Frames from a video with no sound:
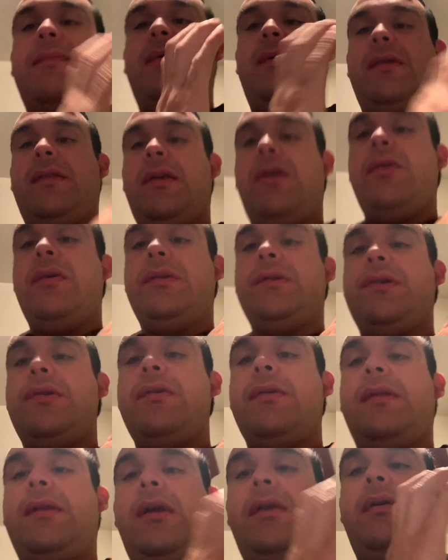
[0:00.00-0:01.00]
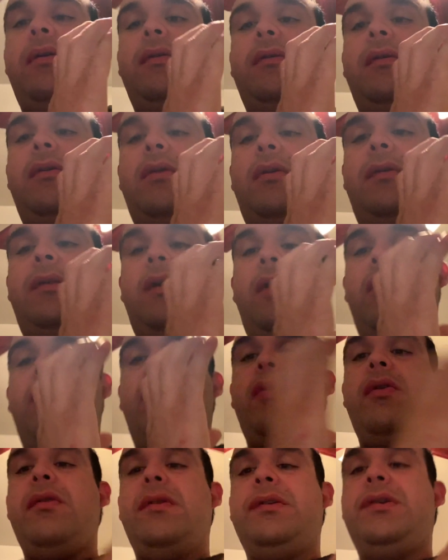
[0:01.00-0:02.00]
because their insurance, they're they're
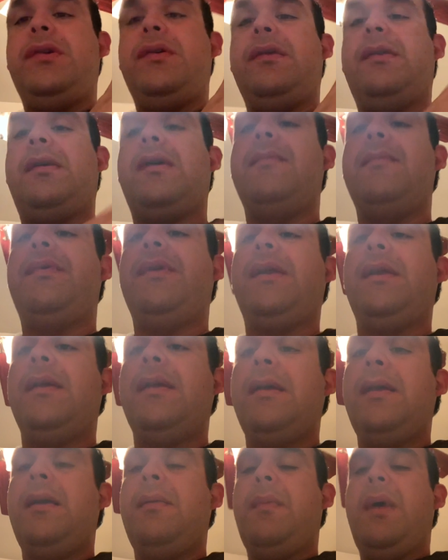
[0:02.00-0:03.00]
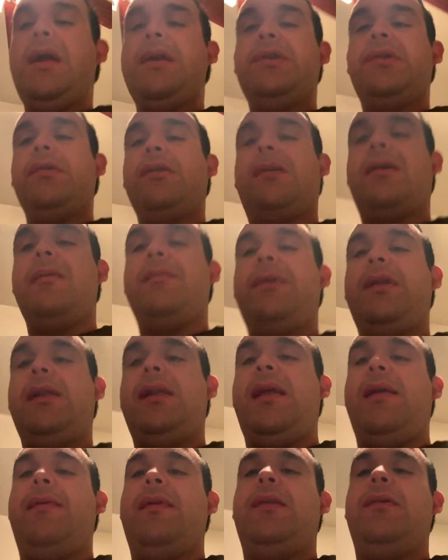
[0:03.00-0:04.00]
her insurance company. My insurance company
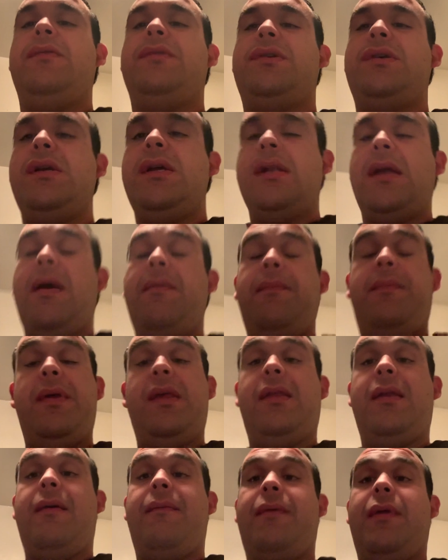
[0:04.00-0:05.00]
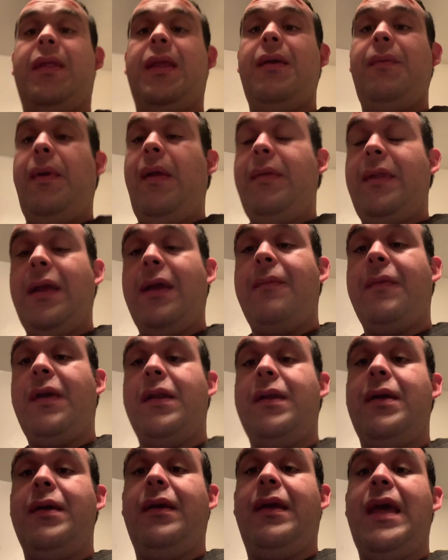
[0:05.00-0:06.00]
didn't even do shit. I'm pissed off at them. I think I'm going
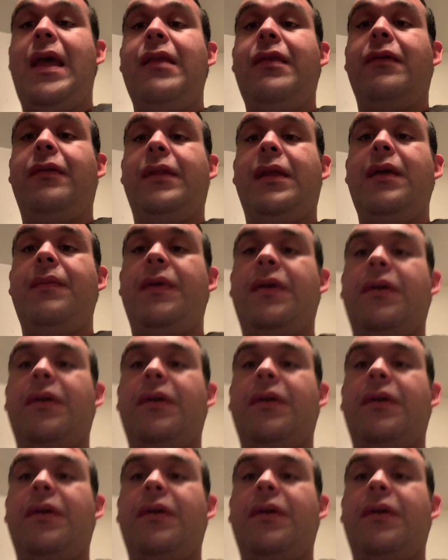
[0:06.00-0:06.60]
to cancel them and